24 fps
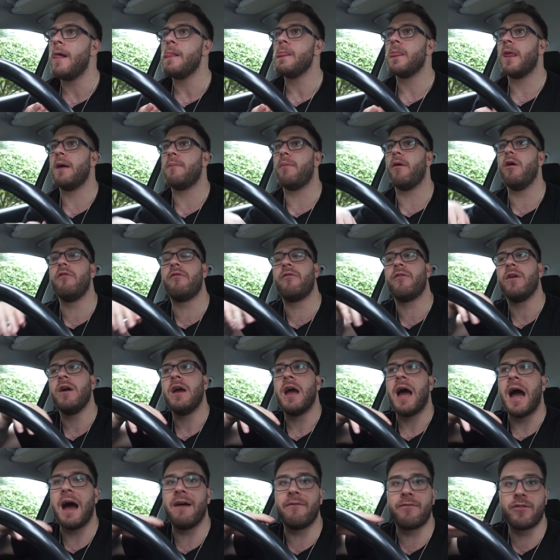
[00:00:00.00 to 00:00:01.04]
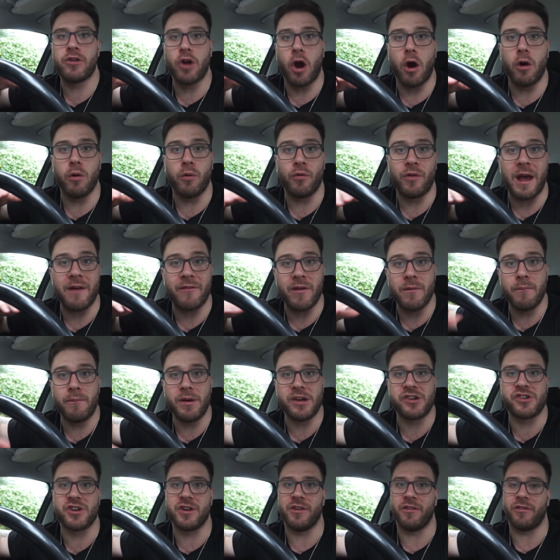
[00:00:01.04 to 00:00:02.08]
They both have goals. They have
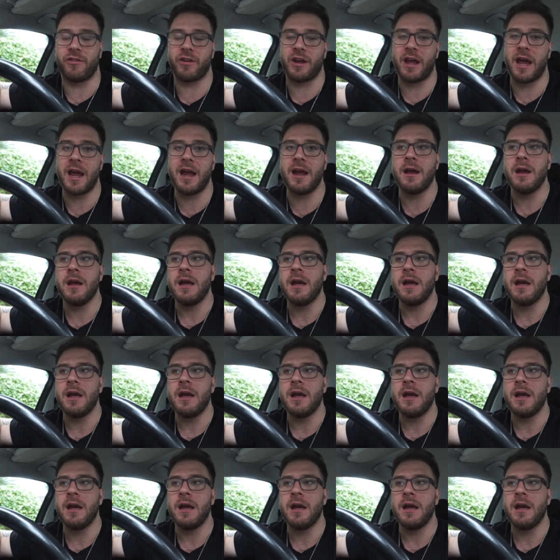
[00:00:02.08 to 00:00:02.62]
ambitions, okay?